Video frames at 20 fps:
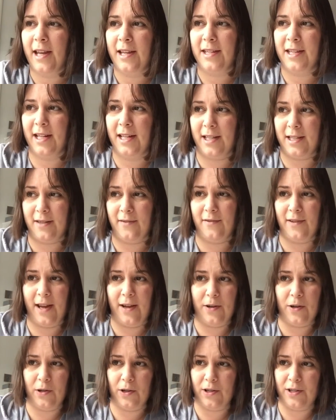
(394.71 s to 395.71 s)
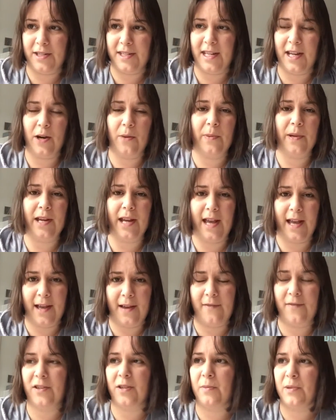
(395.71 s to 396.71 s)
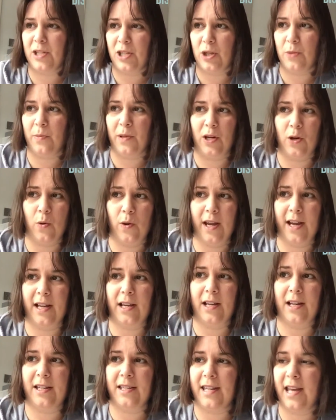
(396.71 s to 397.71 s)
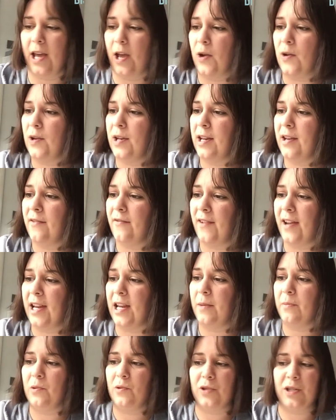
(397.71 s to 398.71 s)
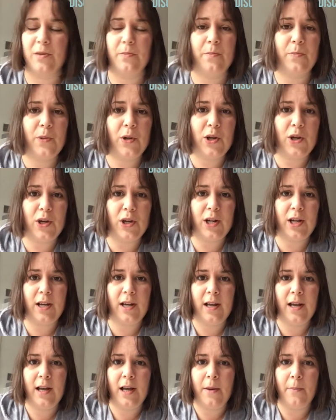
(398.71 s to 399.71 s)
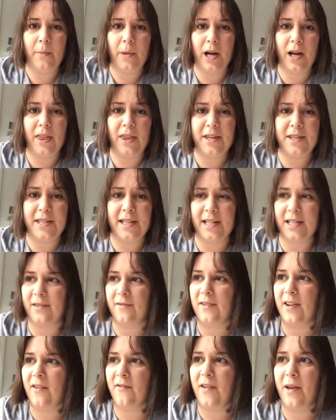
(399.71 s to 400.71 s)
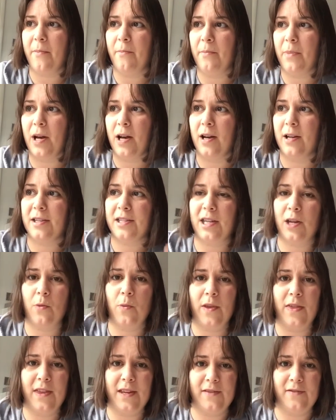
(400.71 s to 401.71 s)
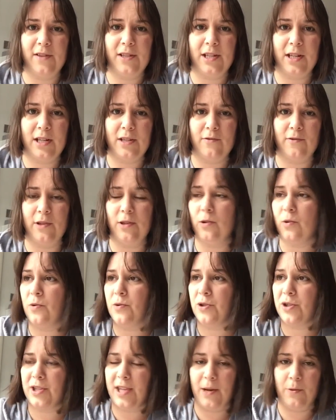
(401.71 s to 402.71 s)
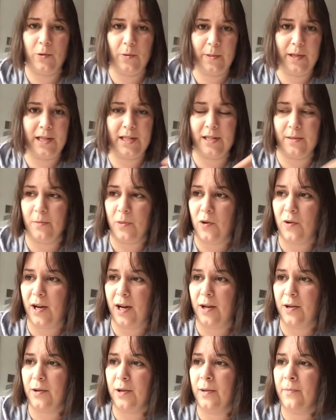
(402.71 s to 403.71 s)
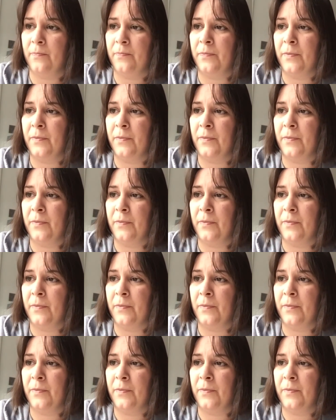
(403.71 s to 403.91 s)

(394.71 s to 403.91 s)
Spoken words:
Tickets have now gone on sale, but you have to be super quick because they're only available to book by the 6th of November. So when this video is launched, that will be tomorrow.